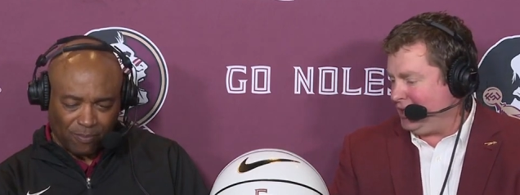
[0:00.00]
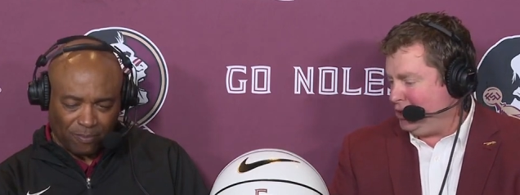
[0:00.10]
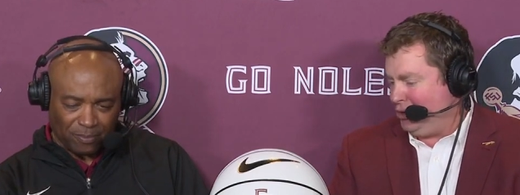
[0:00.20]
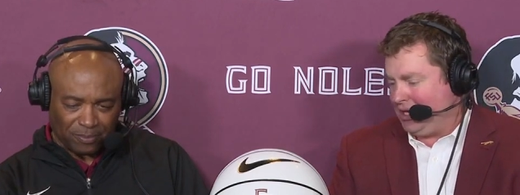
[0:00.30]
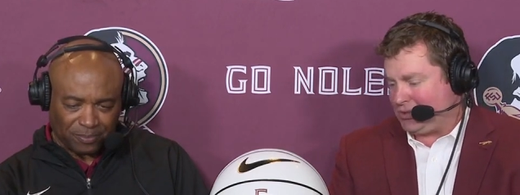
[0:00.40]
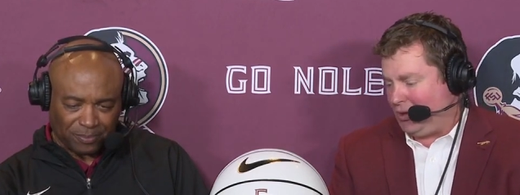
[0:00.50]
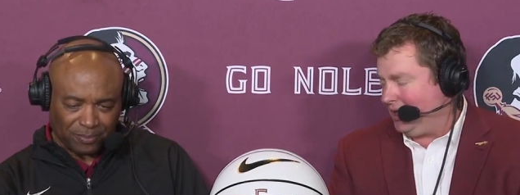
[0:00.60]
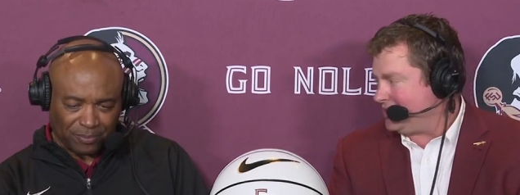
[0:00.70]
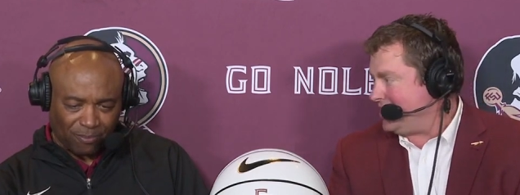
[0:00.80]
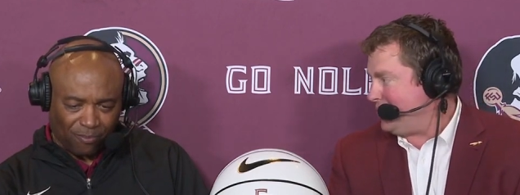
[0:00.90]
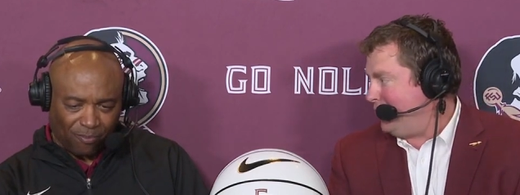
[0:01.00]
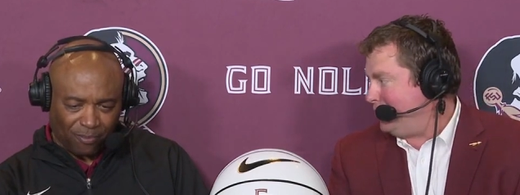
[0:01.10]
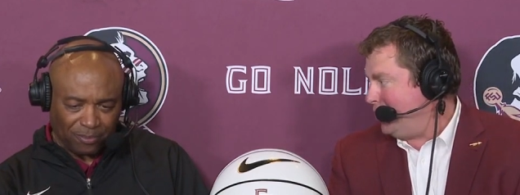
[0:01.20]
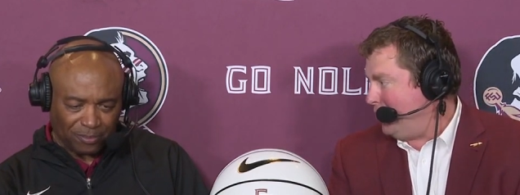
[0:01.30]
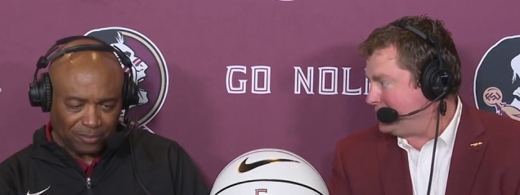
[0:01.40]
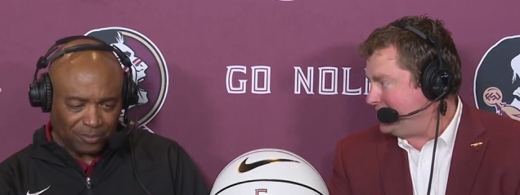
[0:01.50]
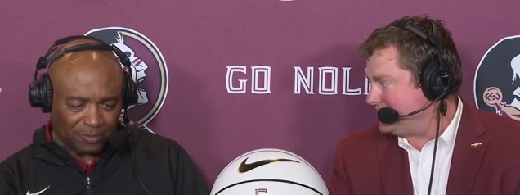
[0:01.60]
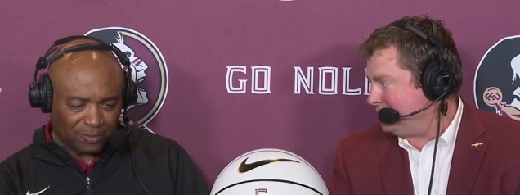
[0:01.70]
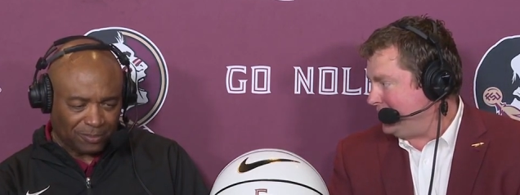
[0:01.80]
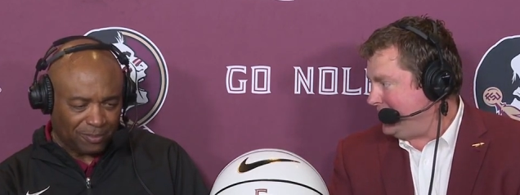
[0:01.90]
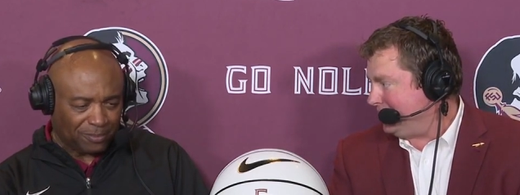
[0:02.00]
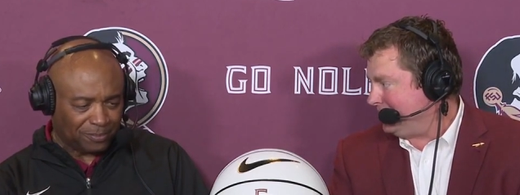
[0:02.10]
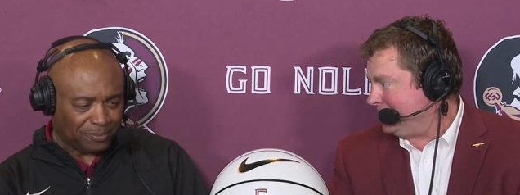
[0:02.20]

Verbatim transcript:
Speaker 1: You, as well as anyone, knows this league.